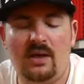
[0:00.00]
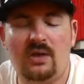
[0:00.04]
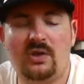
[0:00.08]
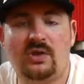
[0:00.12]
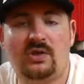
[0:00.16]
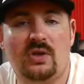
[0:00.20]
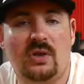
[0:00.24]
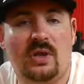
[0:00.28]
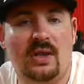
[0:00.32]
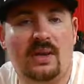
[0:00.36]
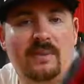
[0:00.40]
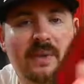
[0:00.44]

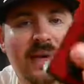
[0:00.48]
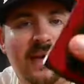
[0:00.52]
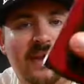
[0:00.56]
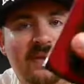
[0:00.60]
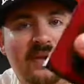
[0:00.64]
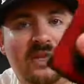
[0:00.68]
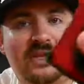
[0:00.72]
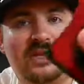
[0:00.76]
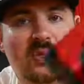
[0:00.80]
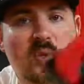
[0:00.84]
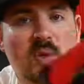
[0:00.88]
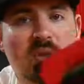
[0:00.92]
So they
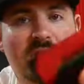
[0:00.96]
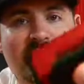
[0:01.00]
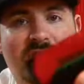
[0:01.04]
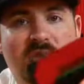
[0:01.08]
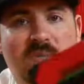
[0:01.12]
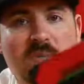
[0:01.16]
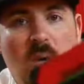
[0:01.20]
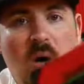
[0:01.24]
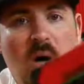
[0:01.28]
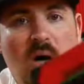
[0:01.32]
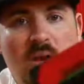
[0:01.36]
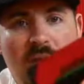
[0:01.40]
made this one
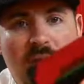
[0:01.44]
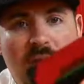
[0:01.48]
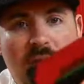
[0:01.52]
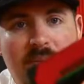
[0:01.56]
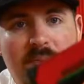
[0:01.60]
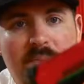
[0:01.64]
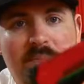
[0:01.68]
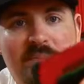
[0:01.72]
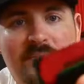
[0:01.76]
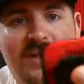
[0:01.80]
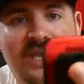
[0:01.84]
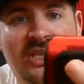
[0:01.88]

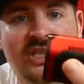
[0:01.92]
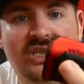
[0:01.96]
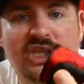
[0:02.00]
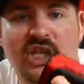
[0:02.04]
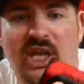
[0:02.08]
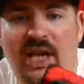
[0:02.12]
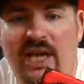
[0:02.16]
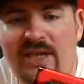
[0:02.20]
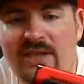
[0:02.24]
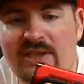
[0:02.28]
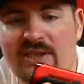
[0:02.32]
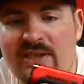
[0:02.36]
smaller. They
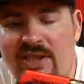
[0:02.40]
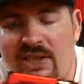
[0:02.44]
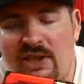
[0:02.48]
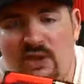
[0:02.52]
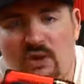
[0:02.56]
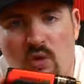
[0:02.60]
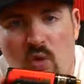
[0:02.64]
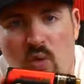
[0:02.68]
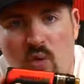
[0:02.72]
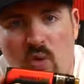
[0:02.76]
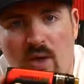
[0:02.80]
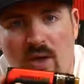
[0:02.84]
changed the
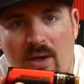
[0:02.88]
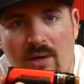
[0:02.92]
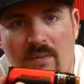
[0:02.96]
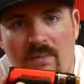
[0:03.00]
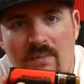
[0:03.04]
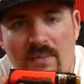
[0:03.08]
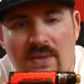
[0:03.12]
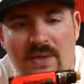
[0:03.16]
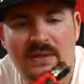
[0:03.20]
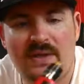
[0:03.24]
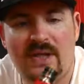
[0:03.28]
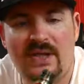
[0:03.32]

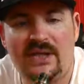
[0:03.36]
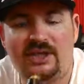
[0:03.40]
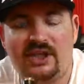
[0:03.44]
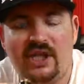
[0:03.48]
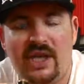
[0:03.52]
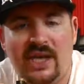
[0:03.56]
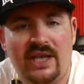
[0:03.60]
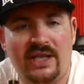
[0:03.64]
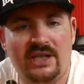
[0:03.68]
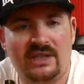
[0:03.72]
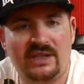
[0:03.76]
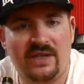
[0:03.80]
door, they
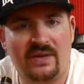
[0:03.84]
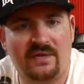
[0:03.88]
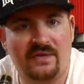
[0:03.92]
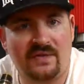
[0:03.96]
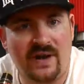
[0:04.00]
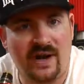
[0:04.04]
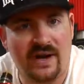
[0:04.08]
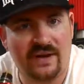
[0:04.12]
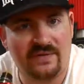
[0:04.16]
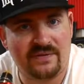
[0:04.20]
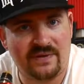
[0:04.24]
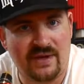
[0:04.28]
changed the
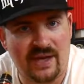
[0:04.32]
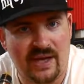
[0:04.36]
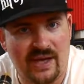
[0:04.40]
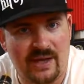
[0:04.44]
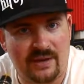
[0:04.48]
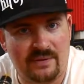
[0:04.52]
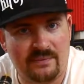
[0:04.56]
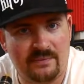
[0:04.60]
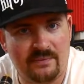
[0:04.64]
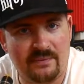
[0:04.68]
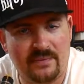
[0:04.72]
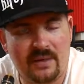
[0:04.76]

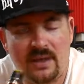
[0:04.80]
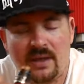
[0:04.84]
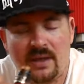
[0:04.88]
510,